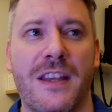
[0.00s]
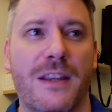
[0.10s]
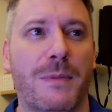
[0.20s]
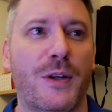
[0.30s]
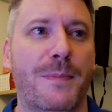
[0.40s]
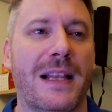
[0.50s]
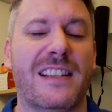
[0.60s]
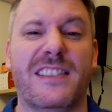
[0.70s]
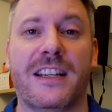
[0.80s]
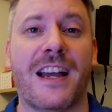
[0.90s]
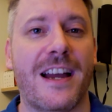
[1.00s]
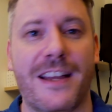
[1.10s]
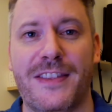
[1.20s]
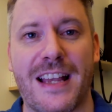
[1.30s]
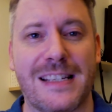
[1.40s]
The blue pill is the
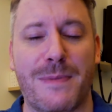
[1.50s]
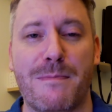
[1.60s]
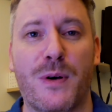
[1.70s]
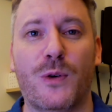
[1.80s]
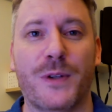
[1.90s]
curtain that's been pulled